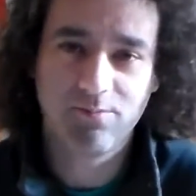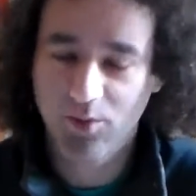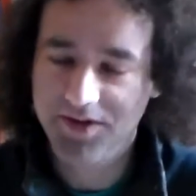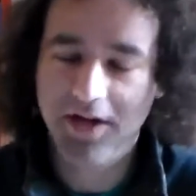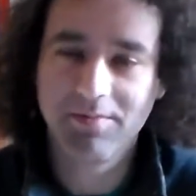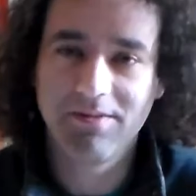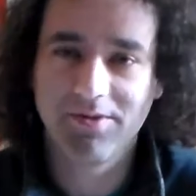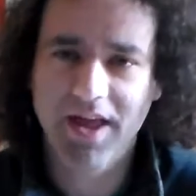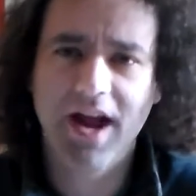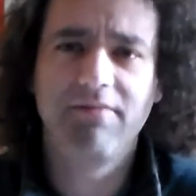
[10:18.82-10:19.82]
will tell
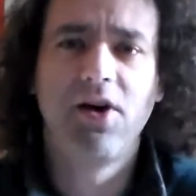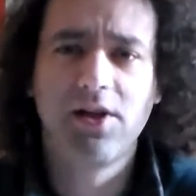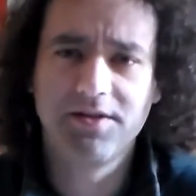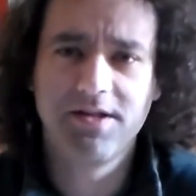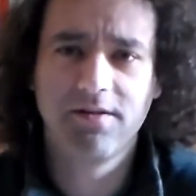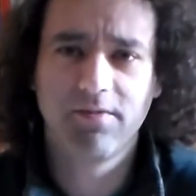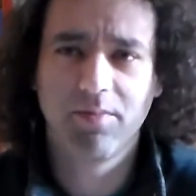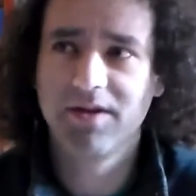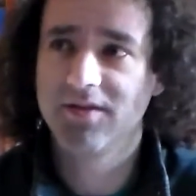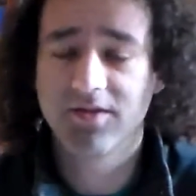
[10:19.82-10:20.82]
people that I volunteered for
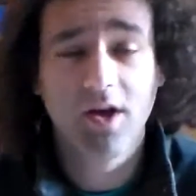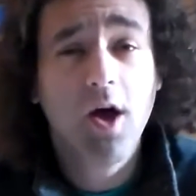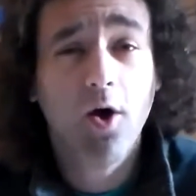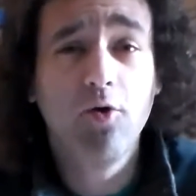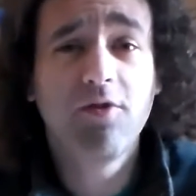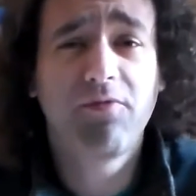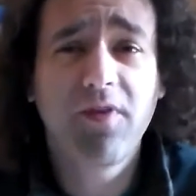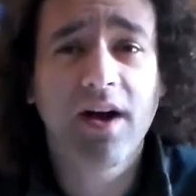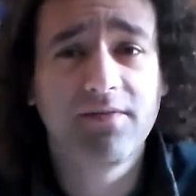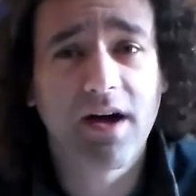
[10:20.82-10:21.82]
braces. Who the
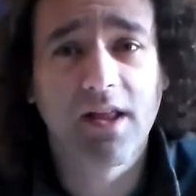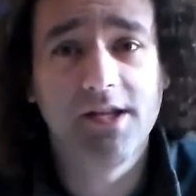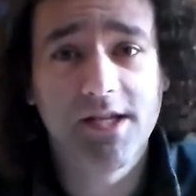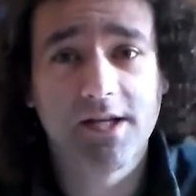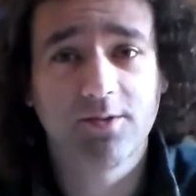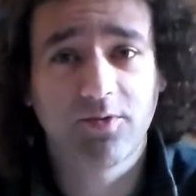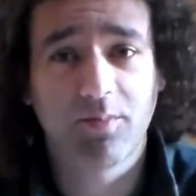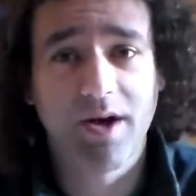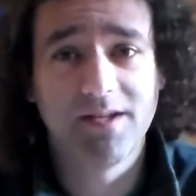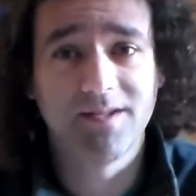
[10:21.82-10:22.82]
fuck volunteers for
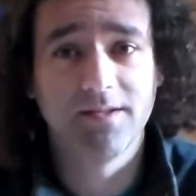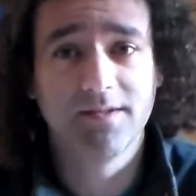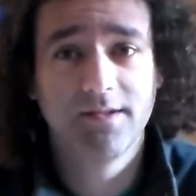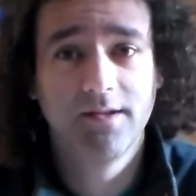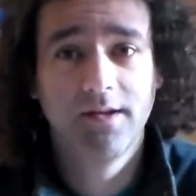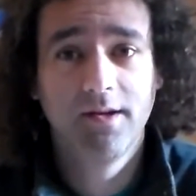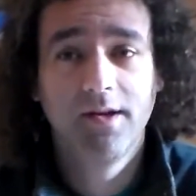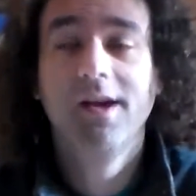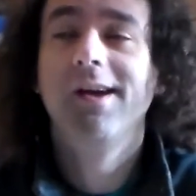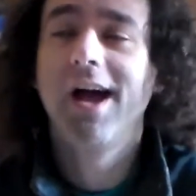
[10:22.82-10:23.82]
braces?
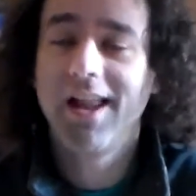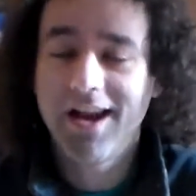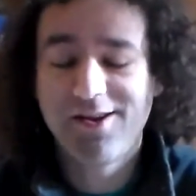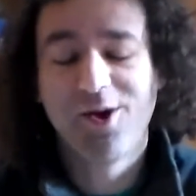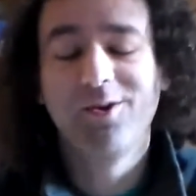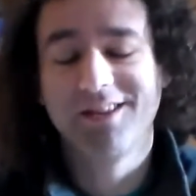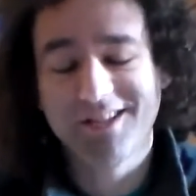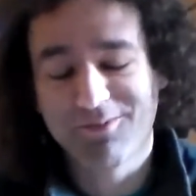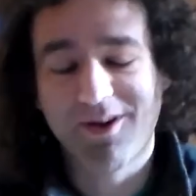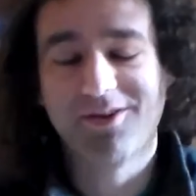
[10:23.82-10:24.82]
And I know at
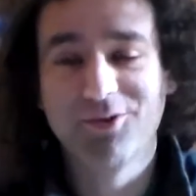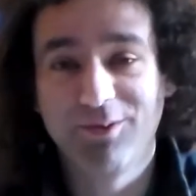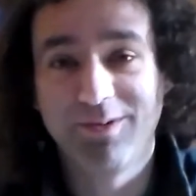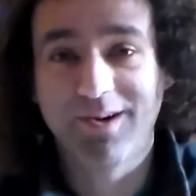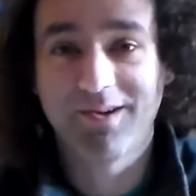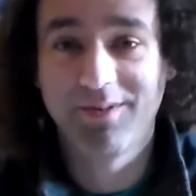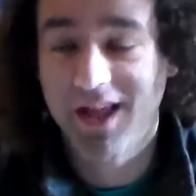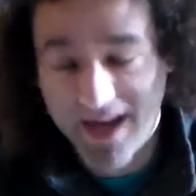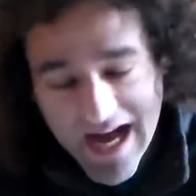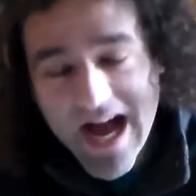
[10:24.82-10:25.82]
least one or two of you are going to be
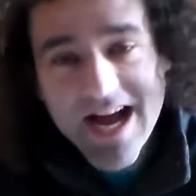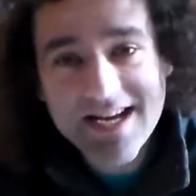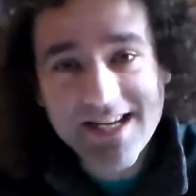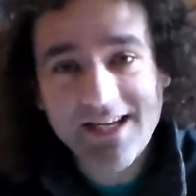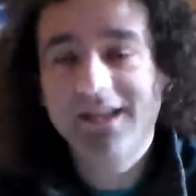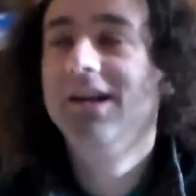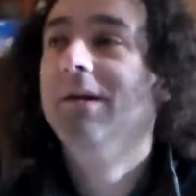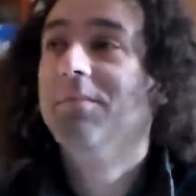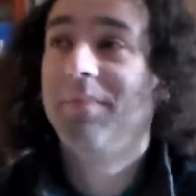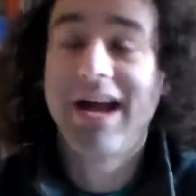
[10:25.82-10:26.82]
like, I did.
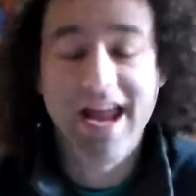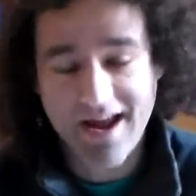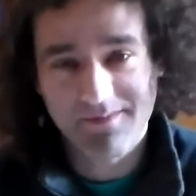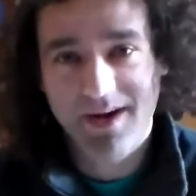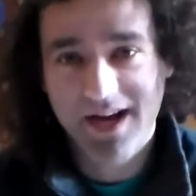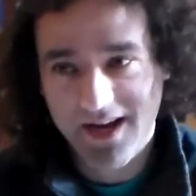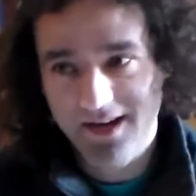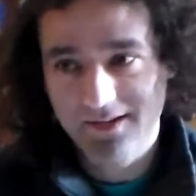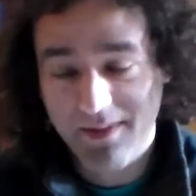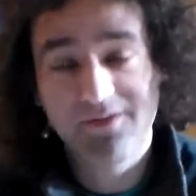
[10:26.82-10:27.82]
My
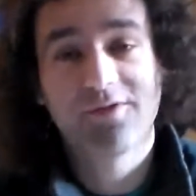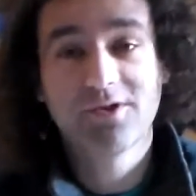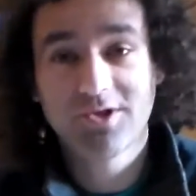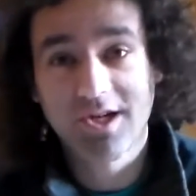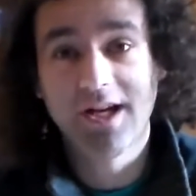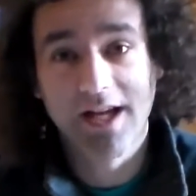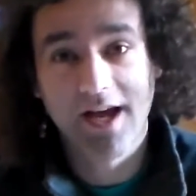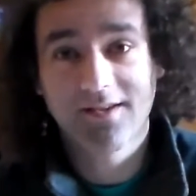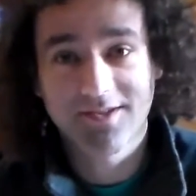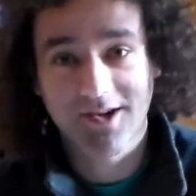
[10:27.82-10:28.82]
first cheating
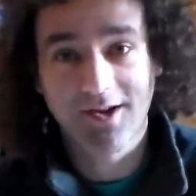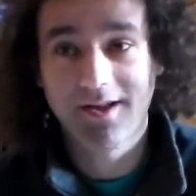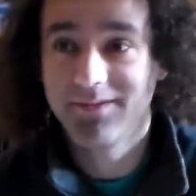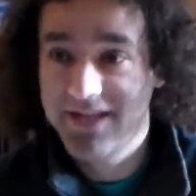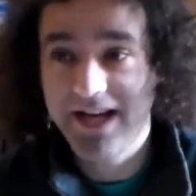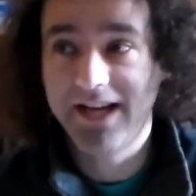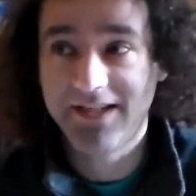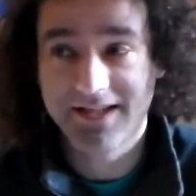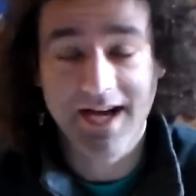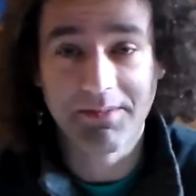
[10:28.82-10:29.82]
ex, the girl I was dating
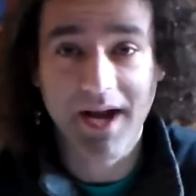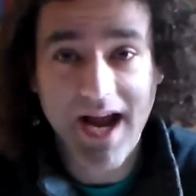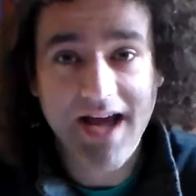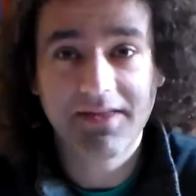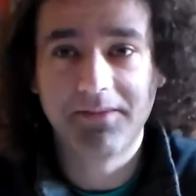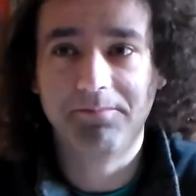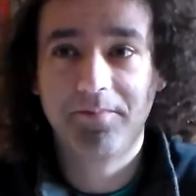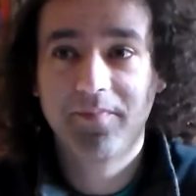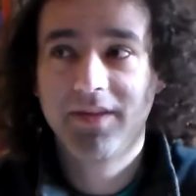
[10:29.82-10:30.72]
at the time that I had them,